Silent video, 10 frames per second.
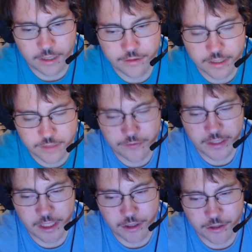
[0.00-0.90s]
this
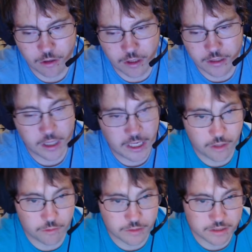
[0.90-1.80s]
video, or in
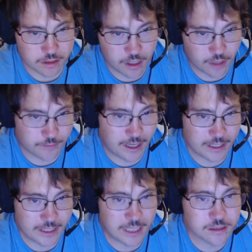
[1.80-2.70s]
other ones, other
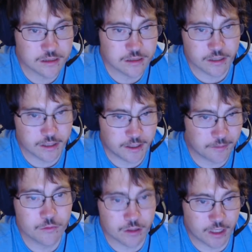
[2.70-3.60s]
podcasts to come,
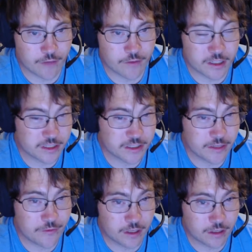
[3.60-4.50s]
will cover
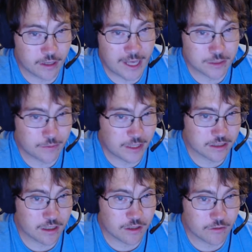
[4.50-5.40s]
different aspects
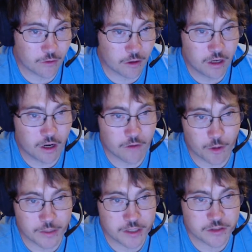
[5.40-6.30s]
of
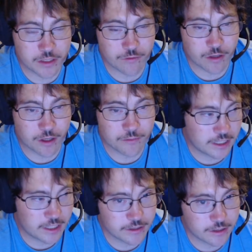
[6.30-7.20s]
Roman history, from
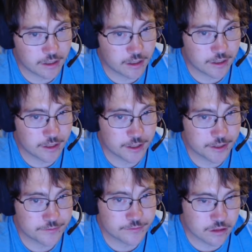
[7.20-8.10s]
kingdom
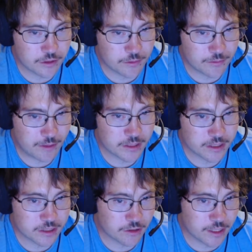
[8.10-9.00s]
to the
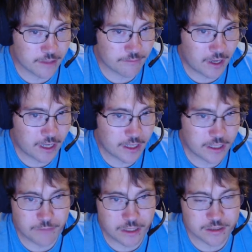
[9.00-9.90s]
Republic to the Empire,
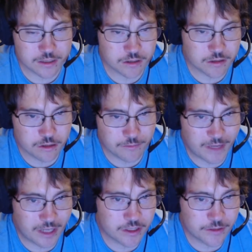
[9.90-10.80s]
and basically to the
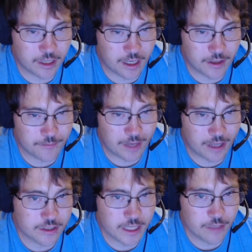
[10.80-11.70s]

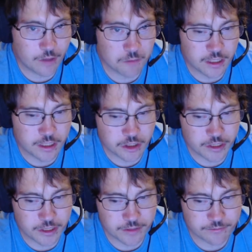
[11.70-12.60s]
modern day Rome,
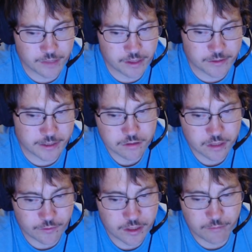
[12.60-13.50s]
including maybe
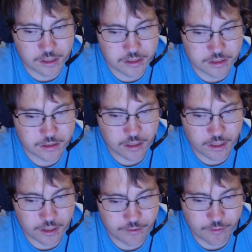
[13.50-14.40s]
covering parts
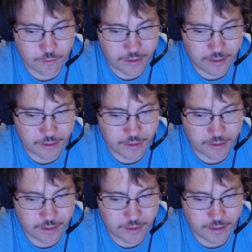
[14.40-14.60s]
of the